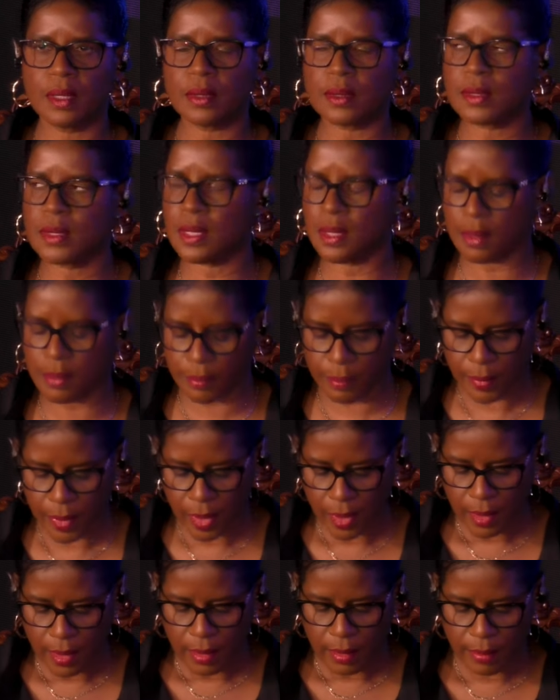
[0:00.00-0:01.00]
team
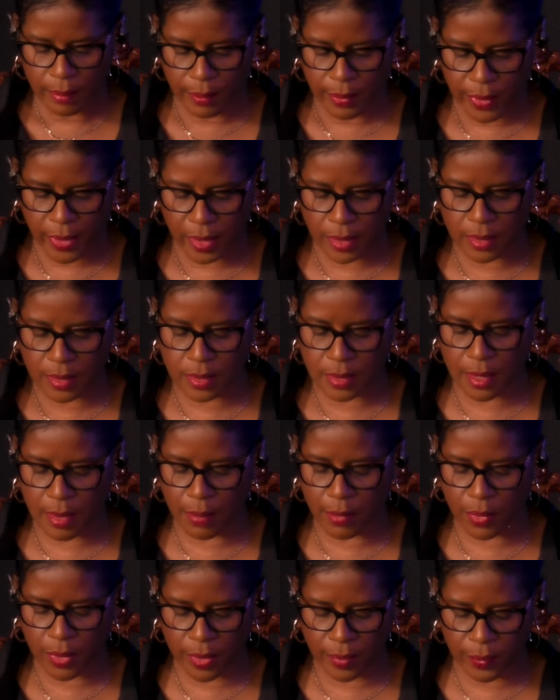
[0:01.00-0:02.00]
brings
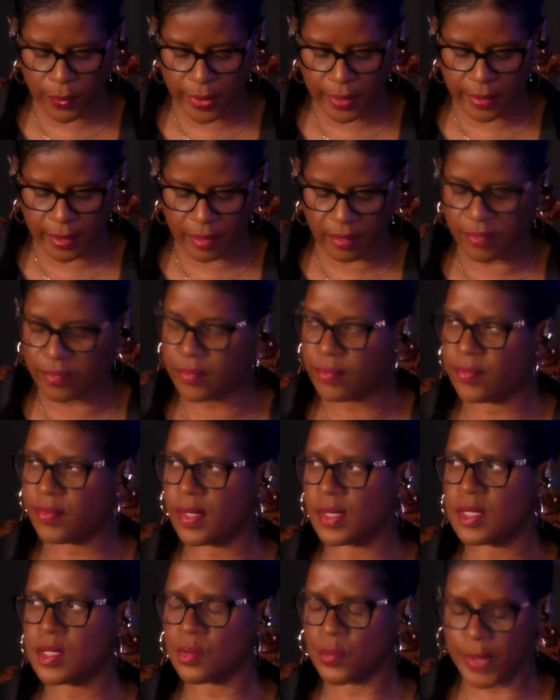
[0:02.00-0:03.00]
someone with their
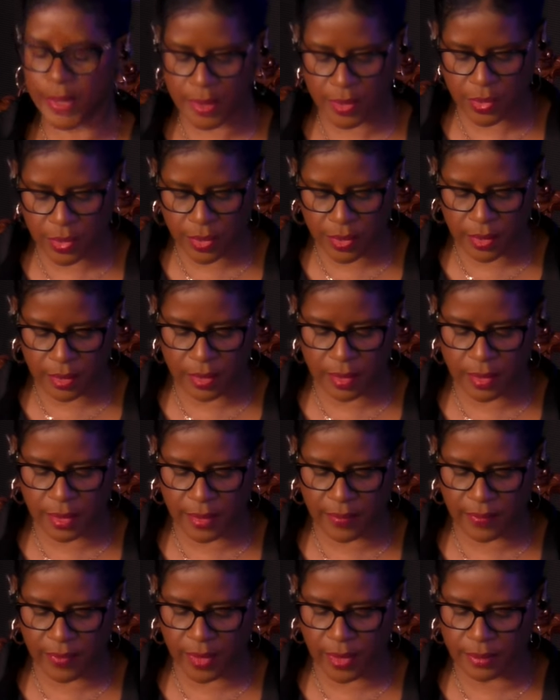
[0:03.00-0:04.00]
first question this
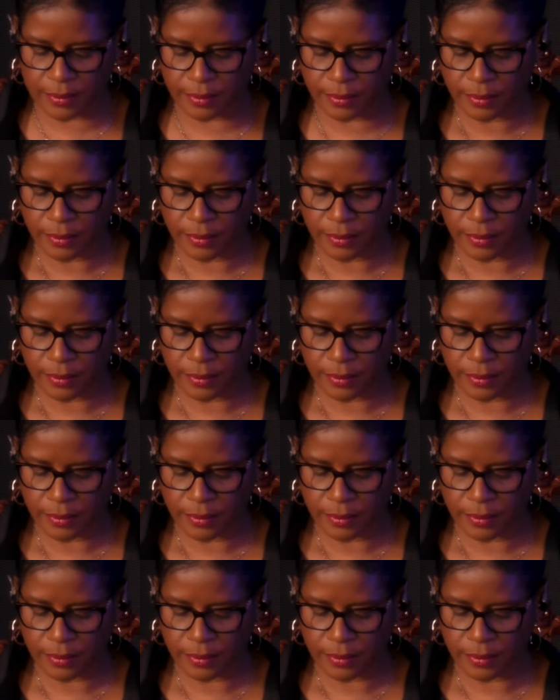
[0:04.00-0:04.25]
evening.